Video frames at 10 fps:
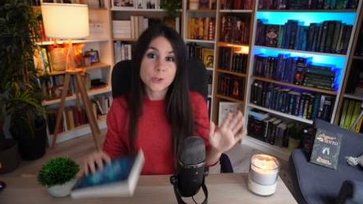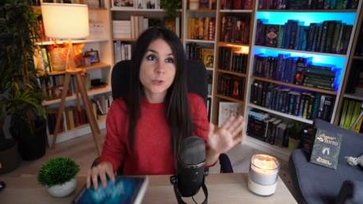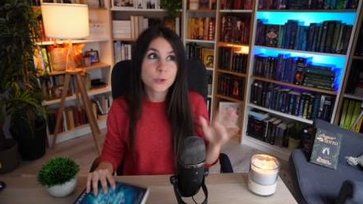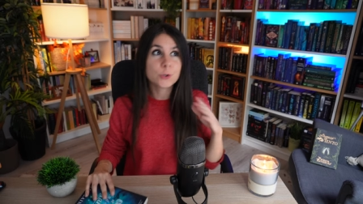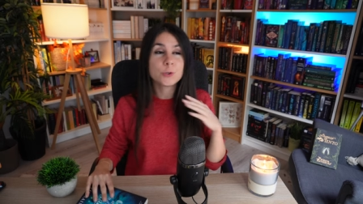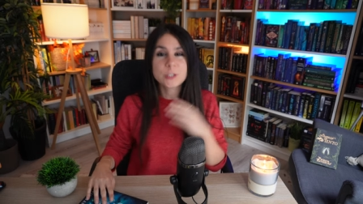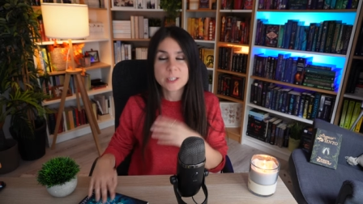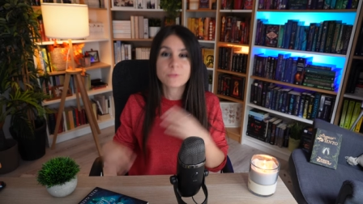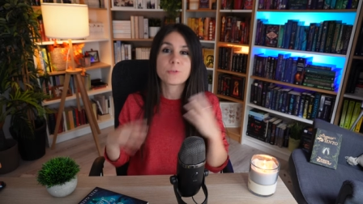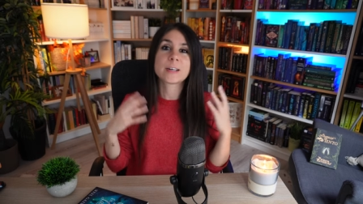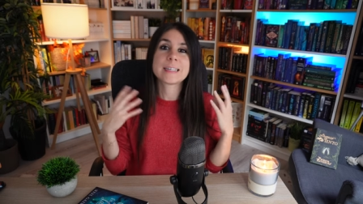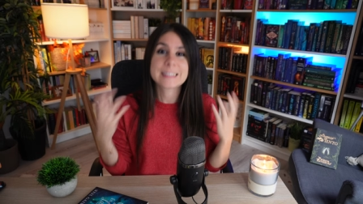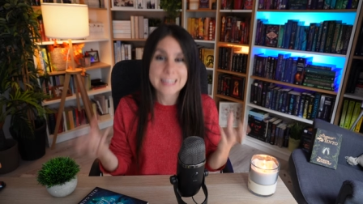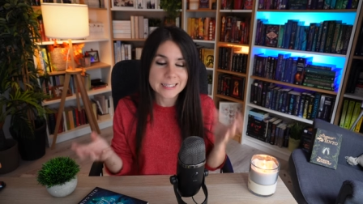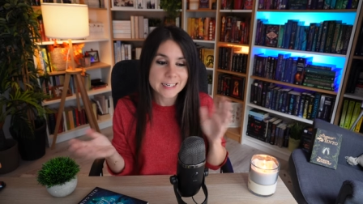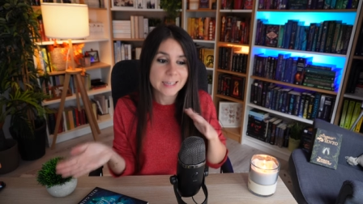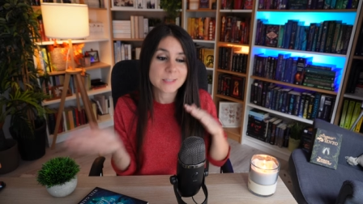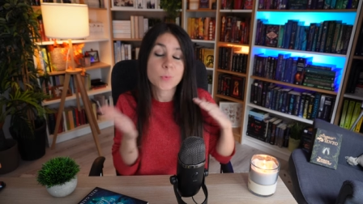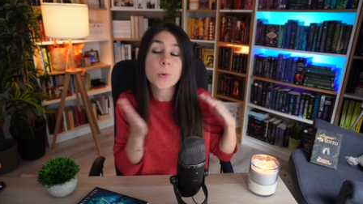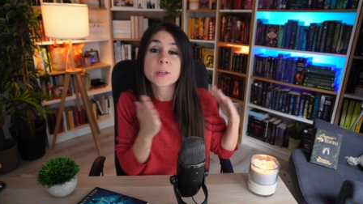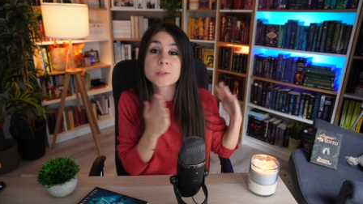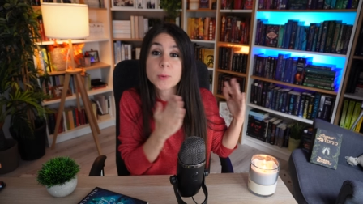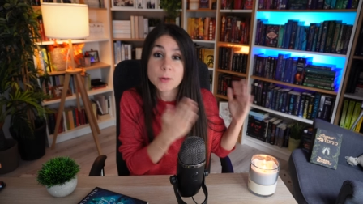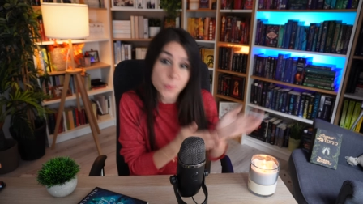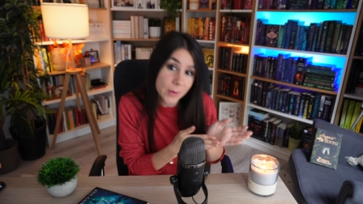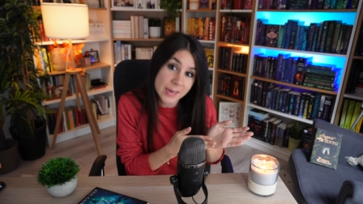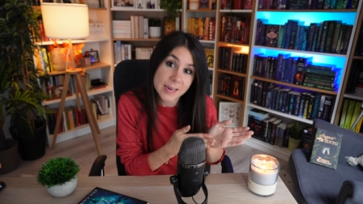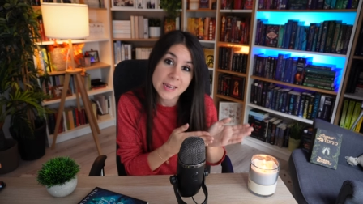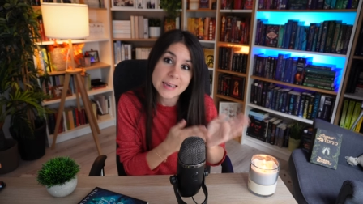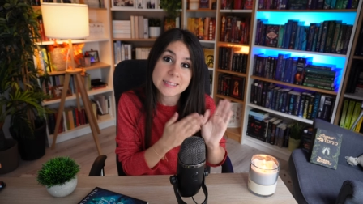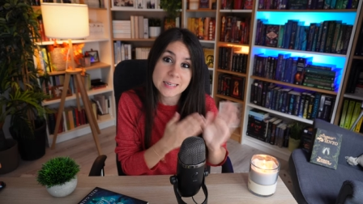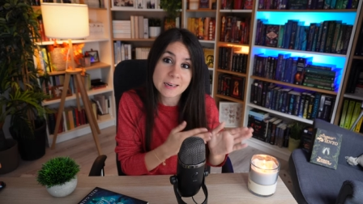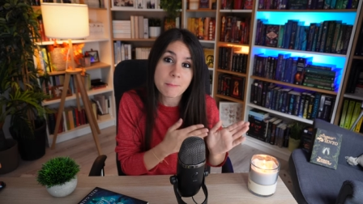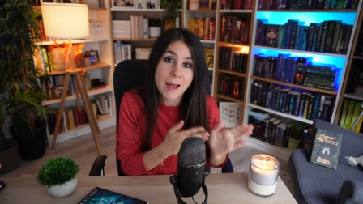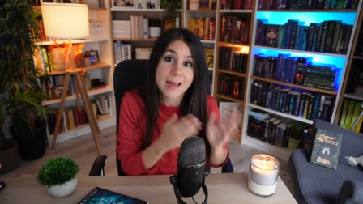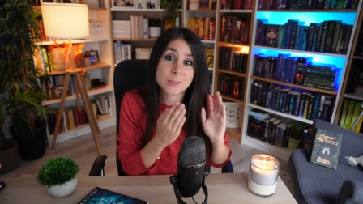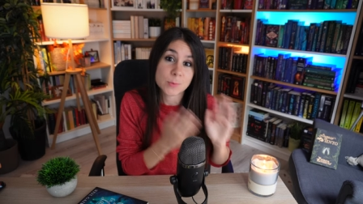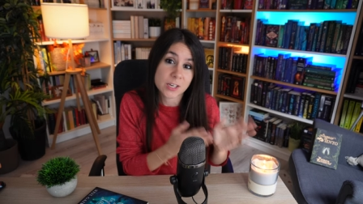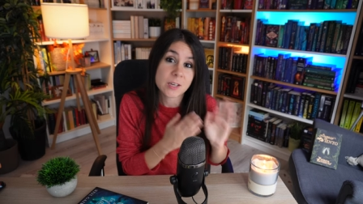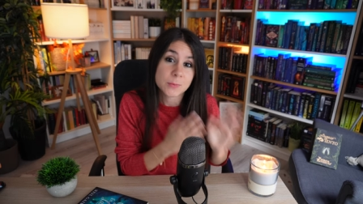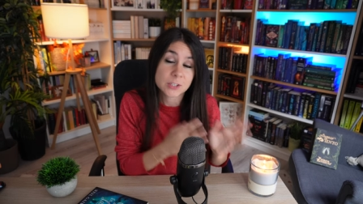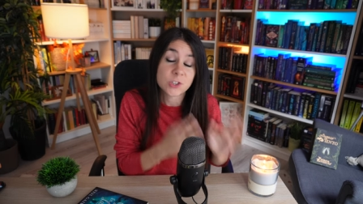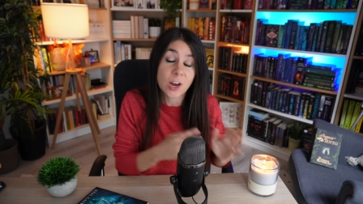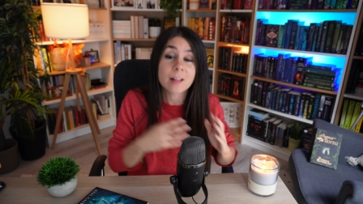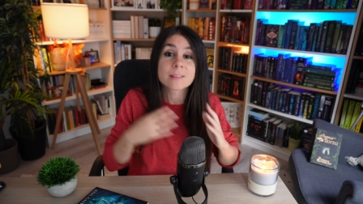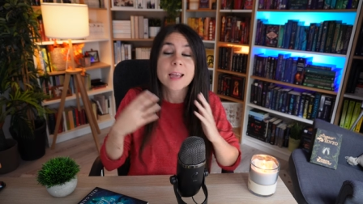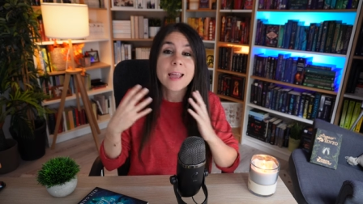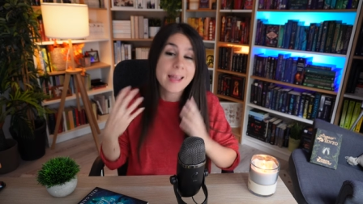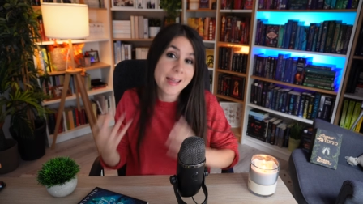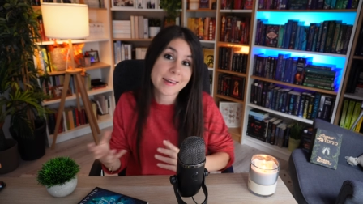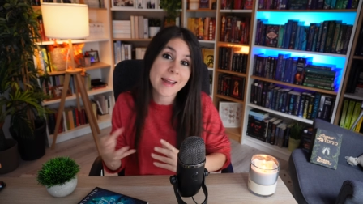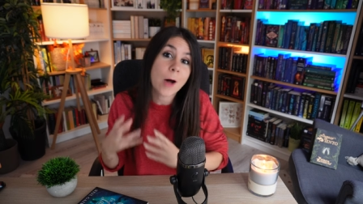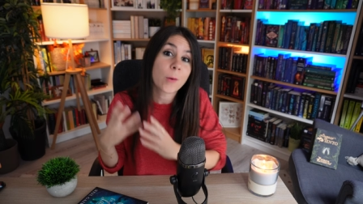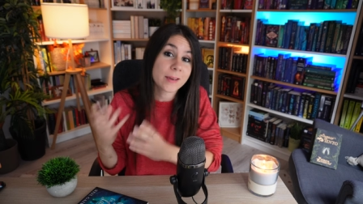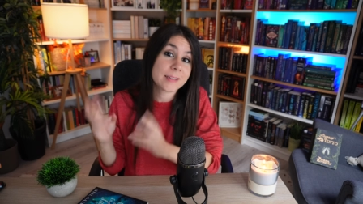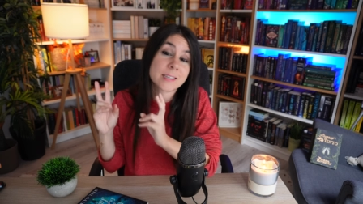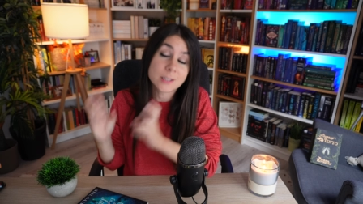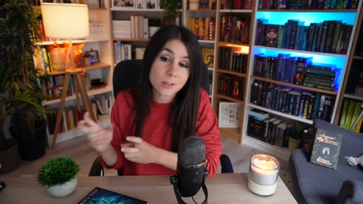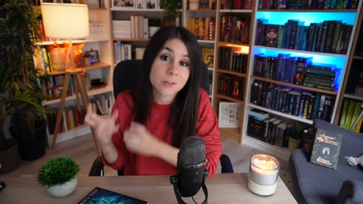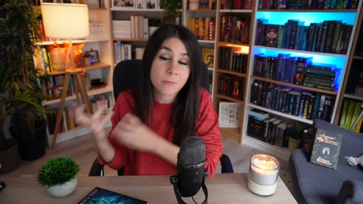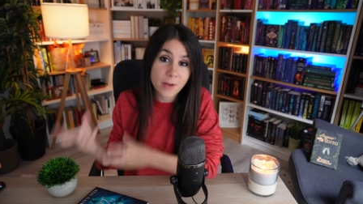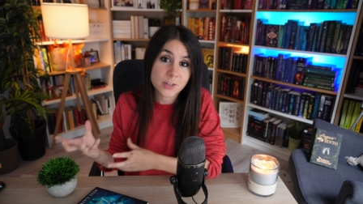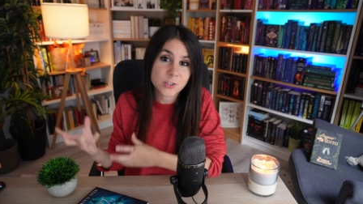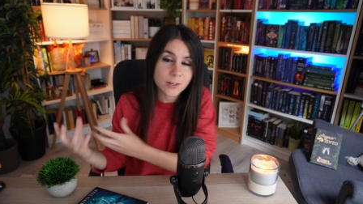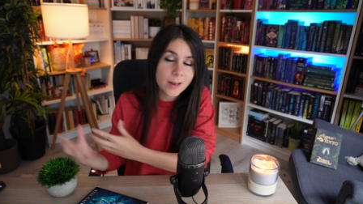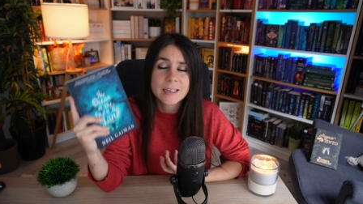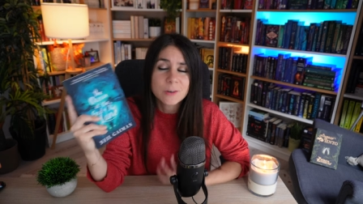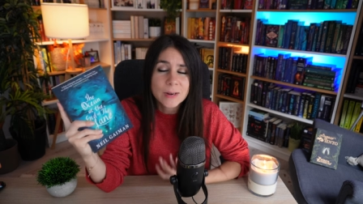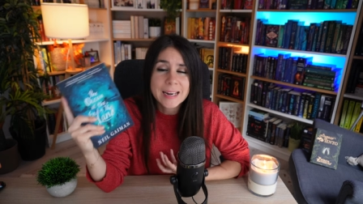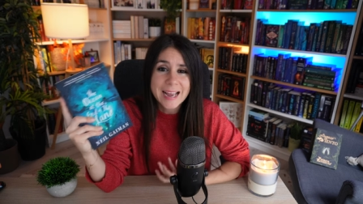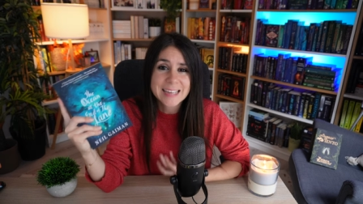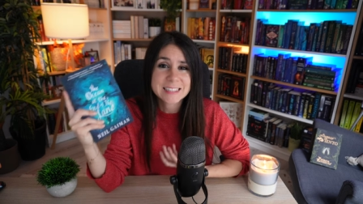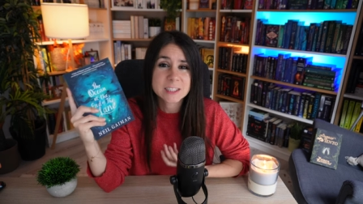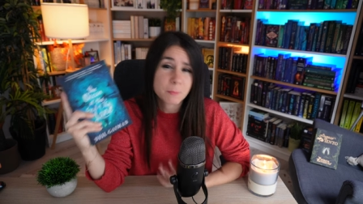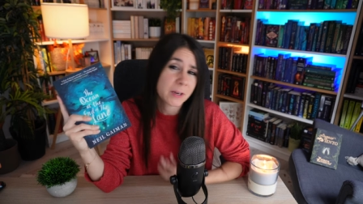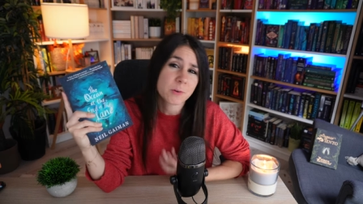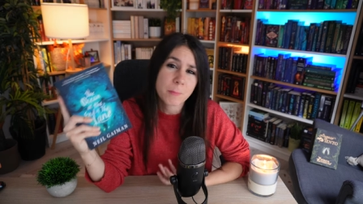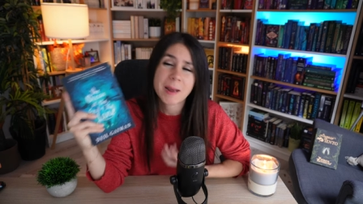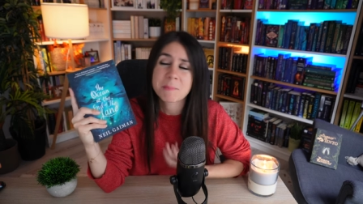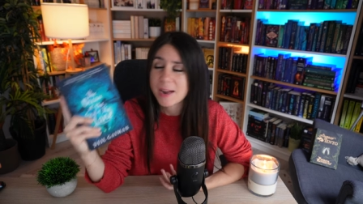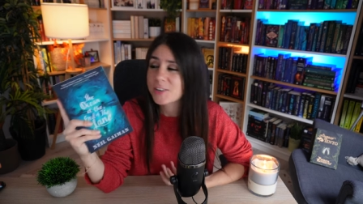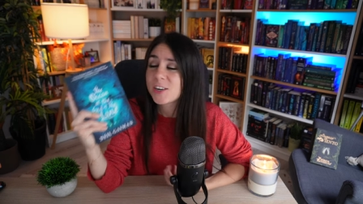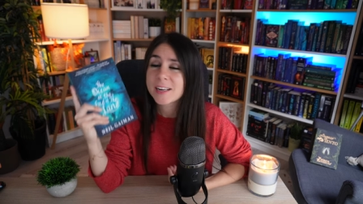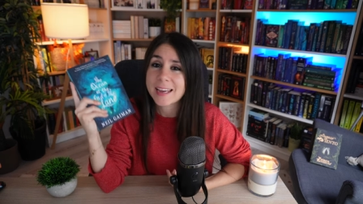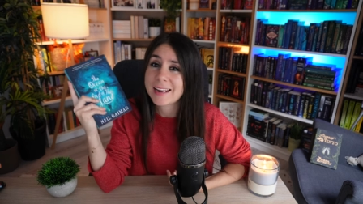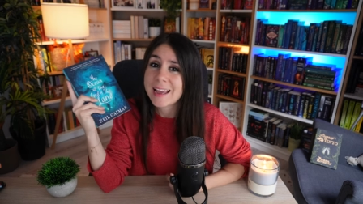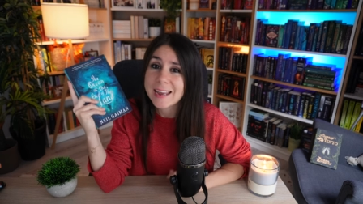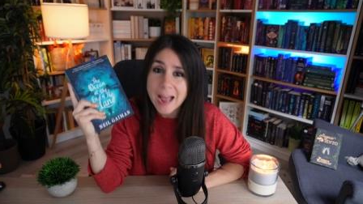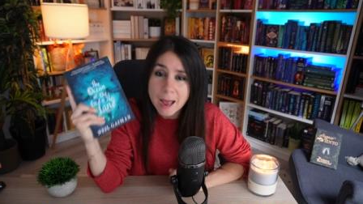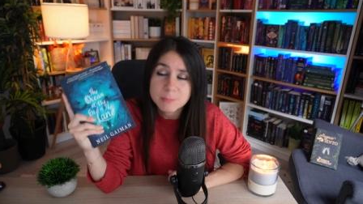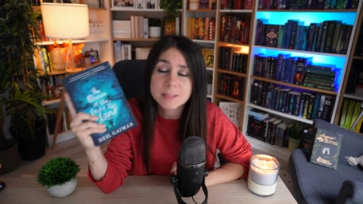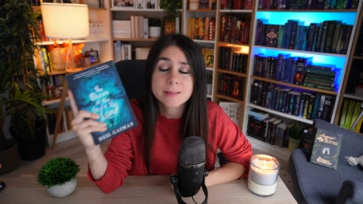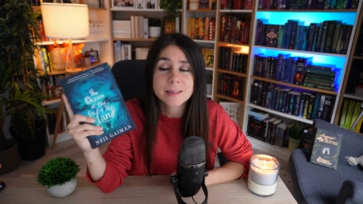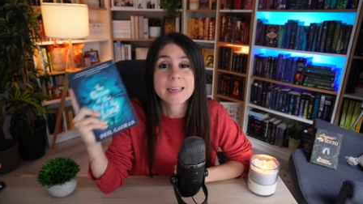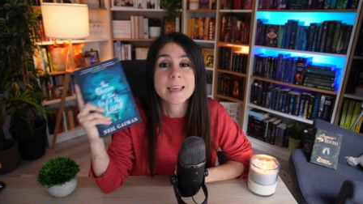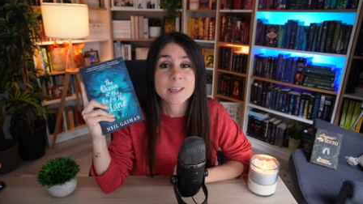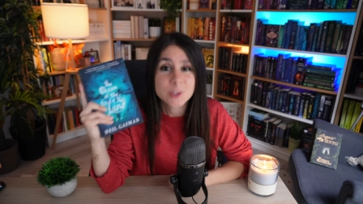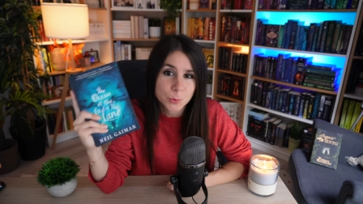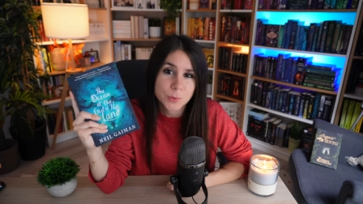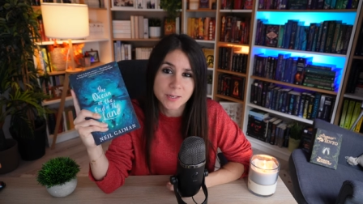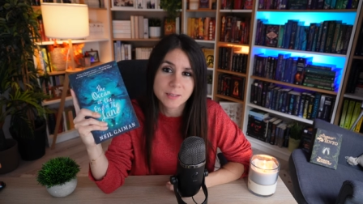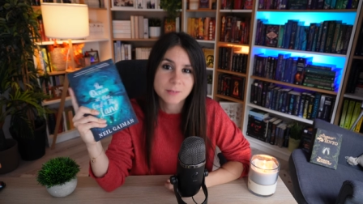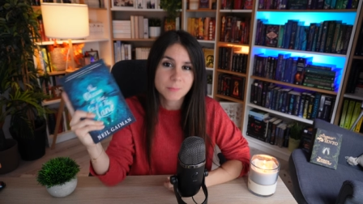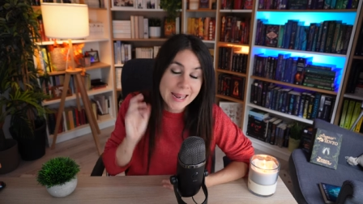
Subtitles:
two different settings, once when he is in the past when he was a child, and now his adult version. It really has this Peter Pan magic, and I absolutely adored it.